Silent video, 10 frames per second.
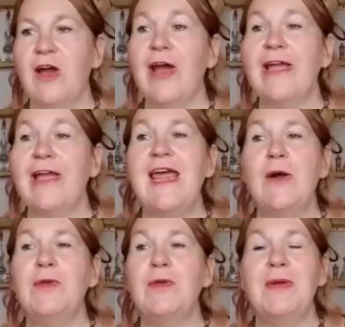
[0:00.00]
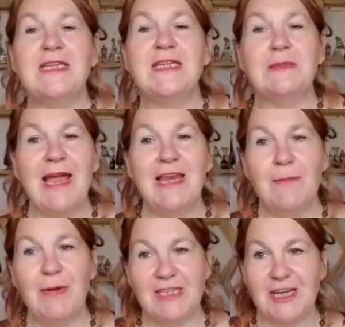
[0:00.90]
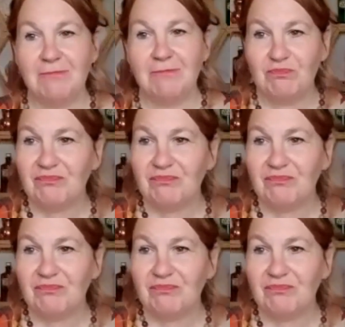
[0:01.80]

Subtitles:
I can help you explain it better.